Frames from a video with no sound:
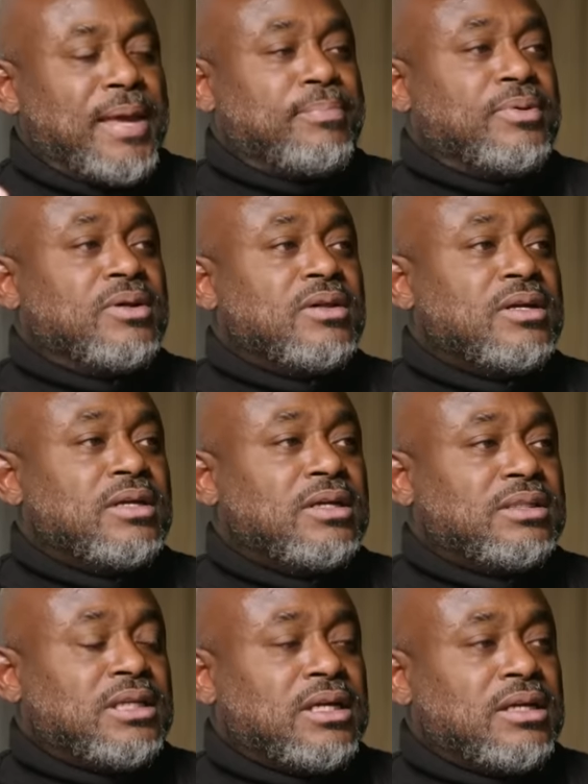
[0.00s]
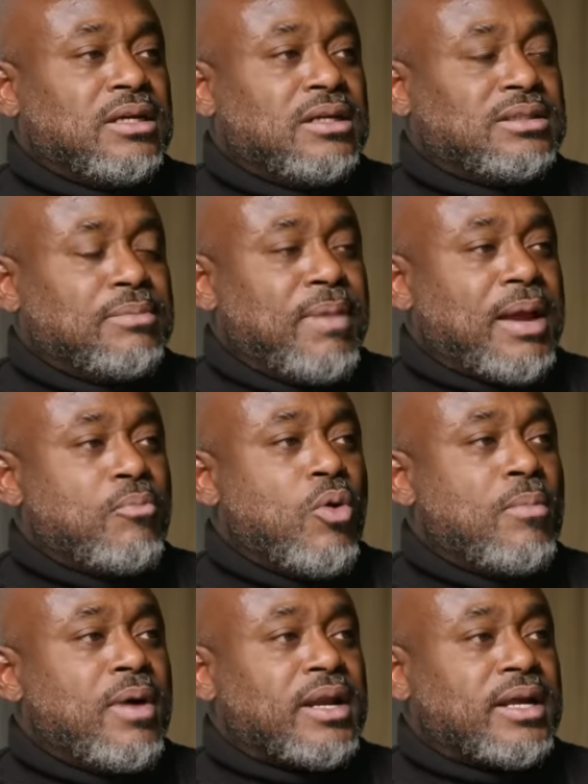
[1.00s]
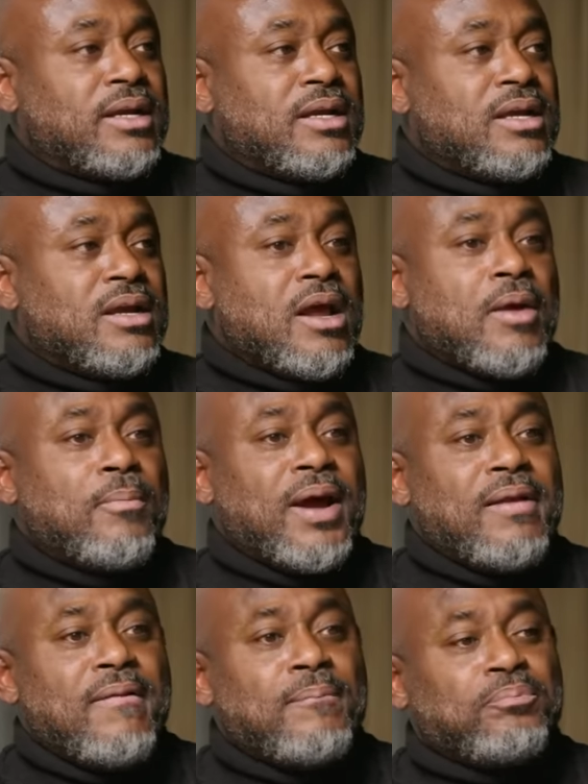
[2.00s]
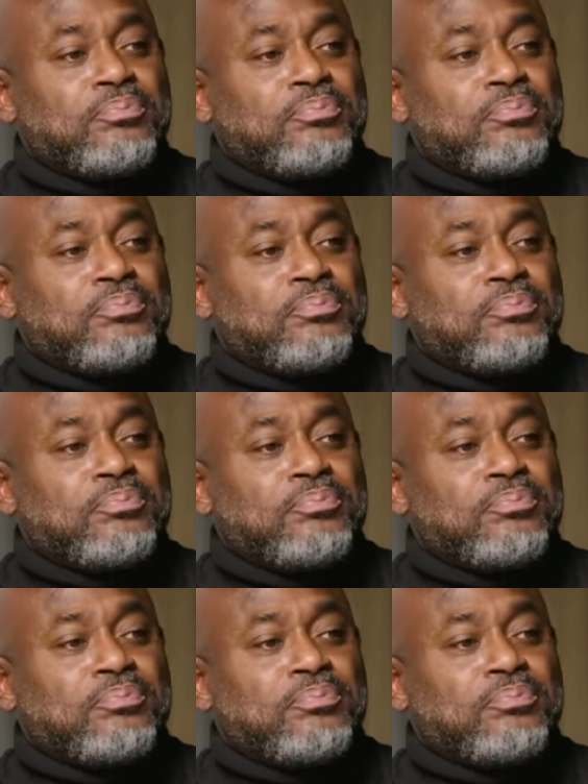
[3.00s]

people to to make more money. But